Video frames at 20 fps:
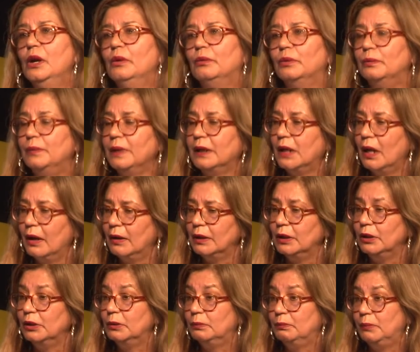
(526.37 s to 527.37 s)
will be going
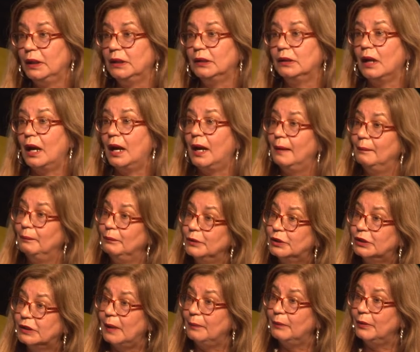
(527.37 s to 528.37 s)
into big
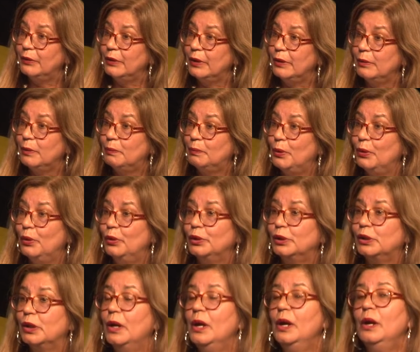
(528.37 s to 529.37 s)
summary
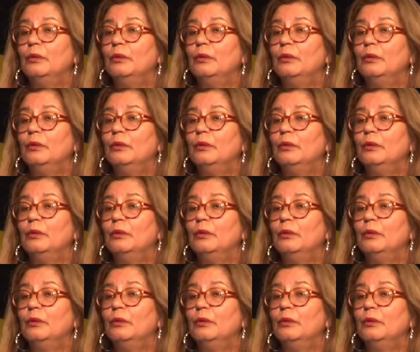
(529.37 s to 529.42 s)
reports.